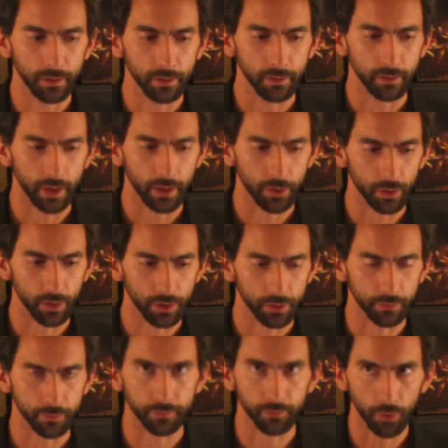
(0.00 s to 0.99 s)
that are
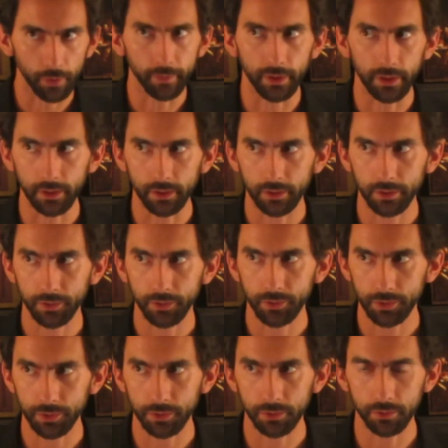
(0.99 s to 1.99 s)
conforming
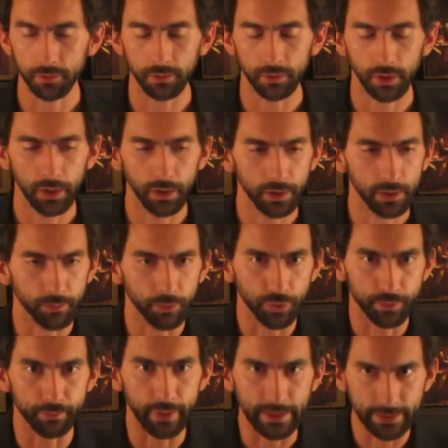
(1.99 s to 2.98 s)
to the
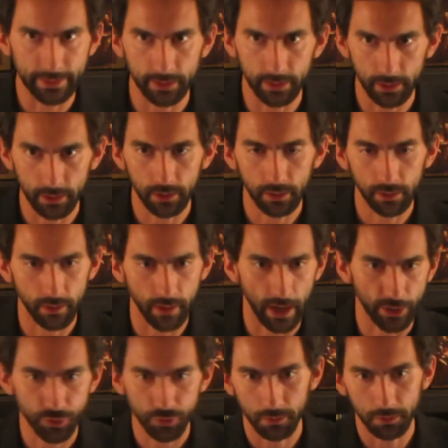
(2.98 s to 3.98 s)
most basic
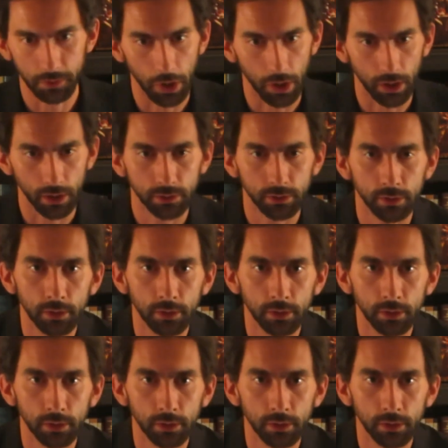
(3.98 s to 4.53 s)
natural law.